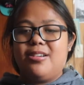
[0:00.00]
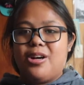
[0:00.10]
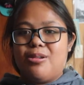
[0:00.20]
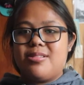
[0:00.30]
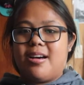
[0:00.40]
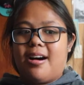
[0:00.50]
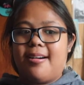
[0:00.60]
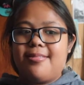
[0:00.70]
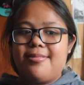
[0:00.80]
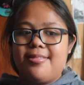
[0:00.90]
goes
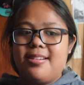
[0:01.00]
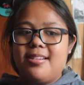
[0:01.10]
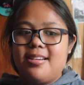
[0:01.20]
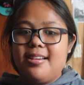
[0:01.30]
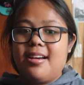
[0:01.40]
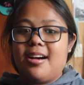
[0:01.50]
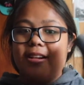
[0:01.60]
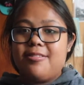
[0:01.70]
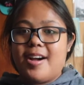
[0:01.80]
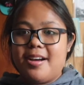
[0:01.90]
off
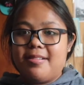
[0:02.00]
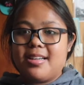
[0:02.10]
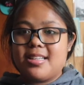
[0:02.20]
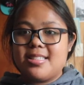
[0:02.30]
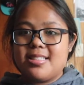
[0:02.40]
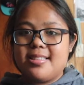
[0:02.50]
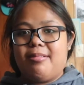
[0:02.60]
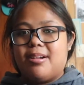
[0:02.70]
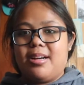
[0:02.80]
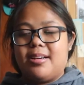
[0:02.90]
on fireworks. They
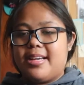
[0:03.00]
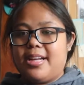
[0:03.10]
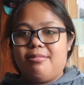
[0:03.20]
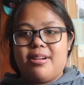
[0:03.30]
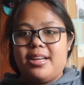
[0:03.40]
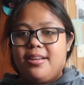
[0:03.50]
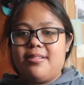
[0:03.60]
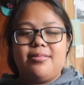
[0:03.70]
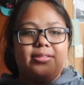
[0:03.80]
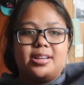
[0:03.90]
were getting ready
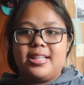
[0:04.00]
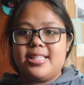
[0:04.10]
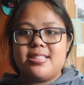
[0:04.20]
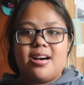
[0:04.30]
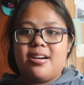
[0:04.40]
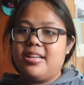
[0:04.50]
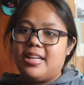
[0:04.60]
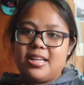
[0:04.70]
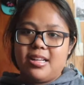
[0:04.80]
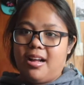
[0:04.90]
for this all
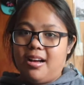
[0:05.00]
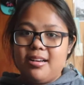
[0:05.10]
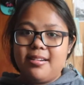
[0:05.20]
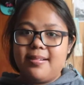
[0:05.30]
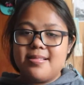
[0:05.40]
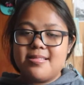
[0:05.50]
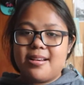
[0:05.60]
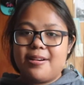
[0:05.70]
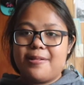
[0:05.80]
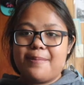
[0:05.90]
year long,
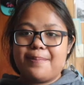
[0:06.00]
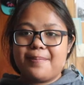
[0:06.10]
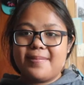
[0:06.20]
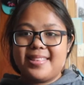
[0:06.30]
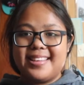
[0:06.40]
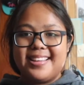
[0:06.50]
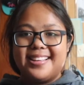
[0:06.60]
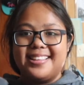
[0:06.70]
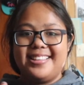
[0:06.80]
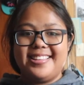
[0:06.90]
so
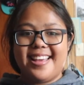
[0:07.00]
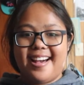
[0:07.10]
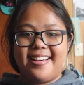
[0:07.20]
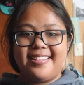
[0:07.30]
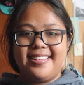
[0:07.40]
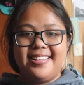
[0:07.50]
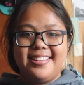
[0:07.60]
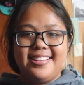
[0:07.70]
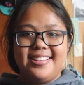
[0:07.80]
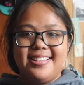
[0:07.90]
yeah.
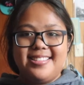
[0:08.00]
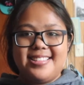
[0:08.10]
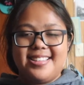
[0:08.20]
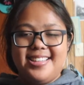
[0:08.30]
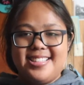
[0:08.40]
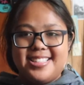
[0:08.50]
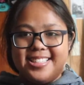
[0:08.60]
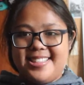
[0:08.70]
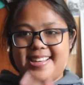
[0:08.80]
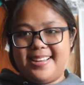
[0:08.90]
So here's
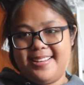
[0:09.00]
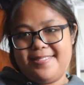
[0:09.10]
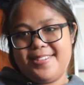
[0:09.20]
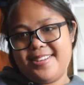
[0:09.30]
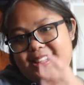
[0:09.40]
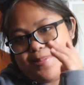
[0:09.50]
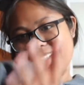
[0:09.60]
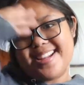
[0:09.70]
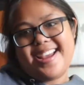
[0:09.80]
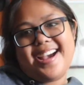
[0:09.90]
just a few clips
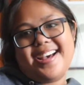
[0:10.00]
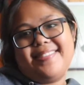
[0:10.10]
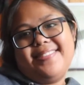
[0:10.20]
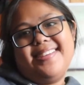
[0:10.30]
that I have.